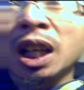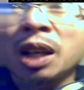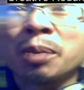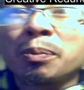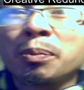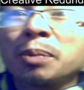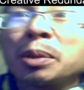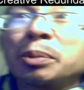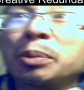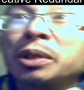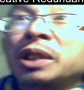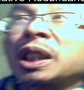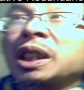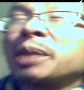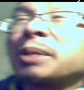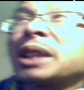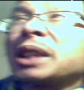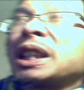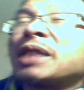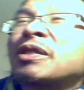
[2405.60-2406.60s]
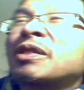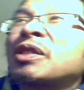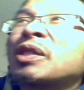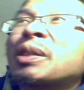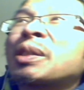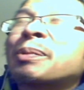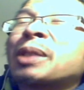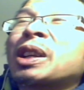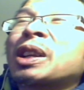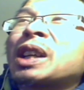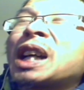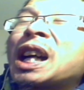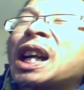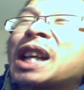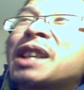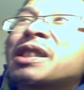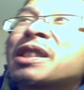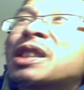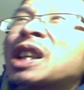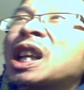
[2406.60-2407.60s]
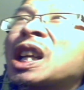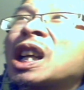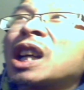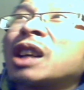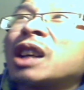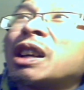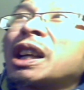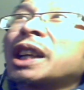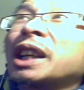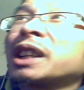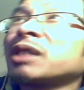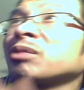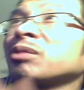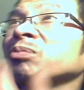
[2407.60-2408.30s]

people tell me they slip on ice, like